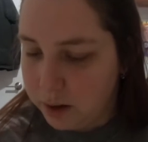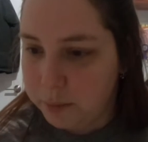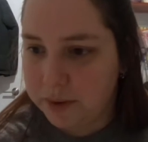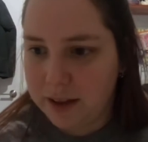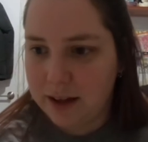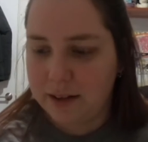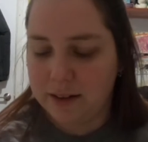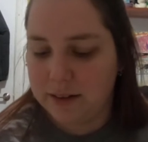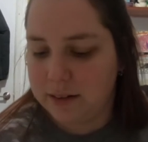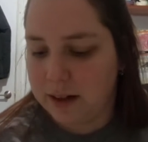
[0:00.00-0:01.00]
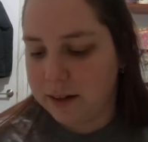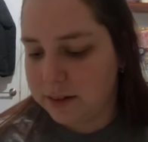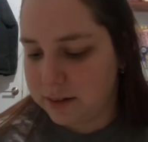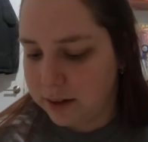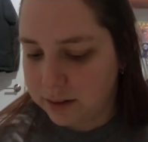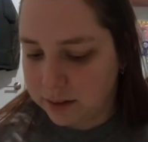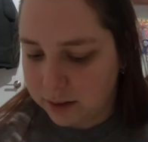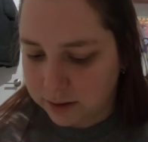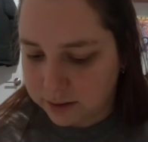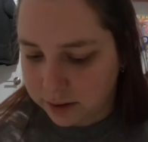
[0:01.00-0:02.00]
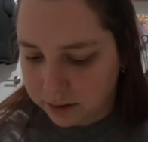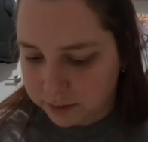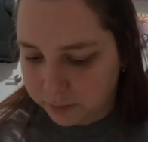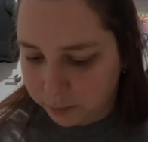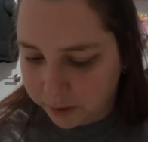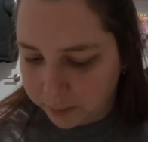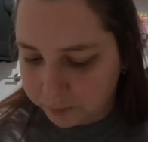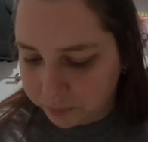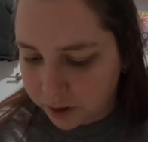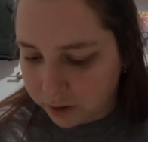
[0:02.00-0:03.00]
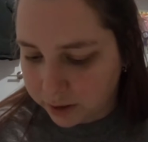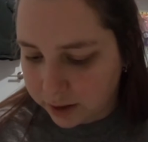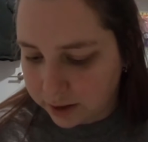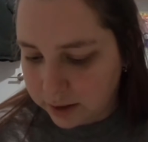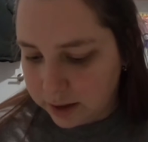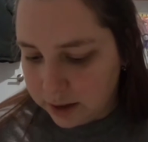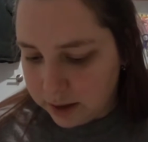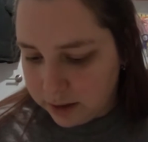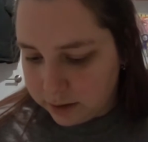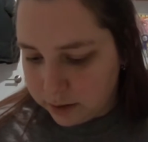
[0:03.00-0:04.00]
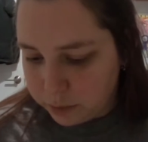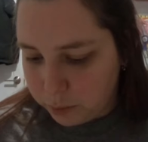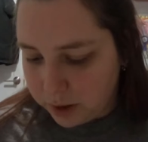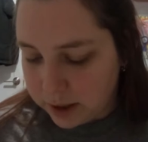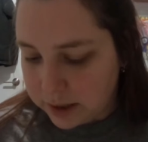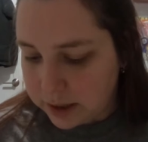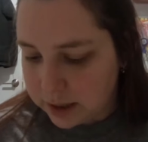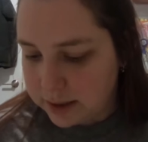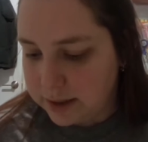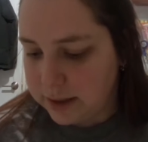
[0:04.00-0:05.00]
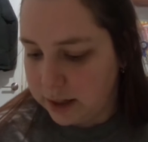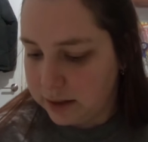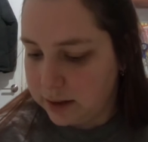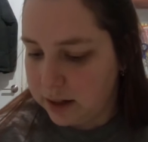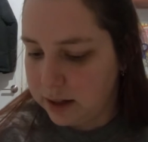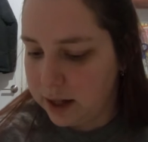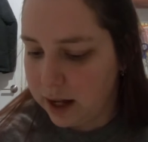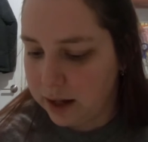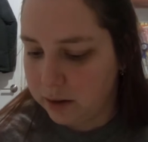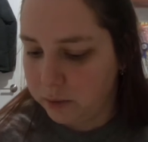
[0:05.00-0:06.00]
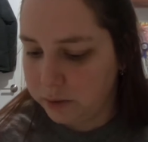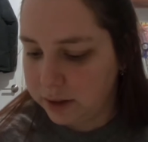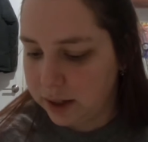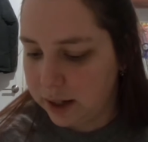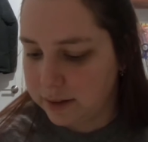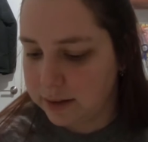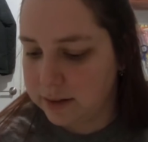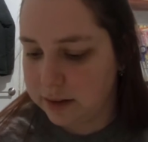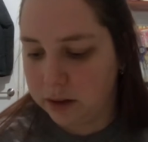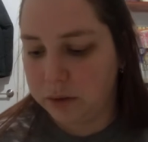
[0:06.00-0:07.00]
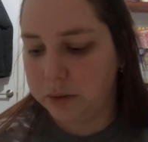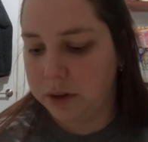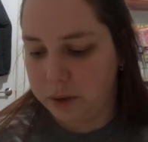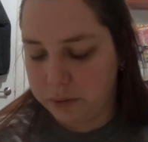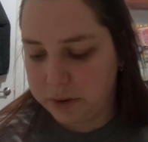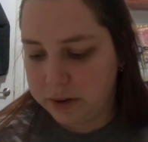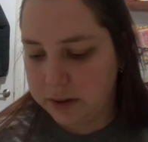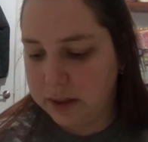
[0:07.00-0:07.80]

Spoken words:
But that is nice. That's a nice size for me. Okay, this one and done scent only has a single note.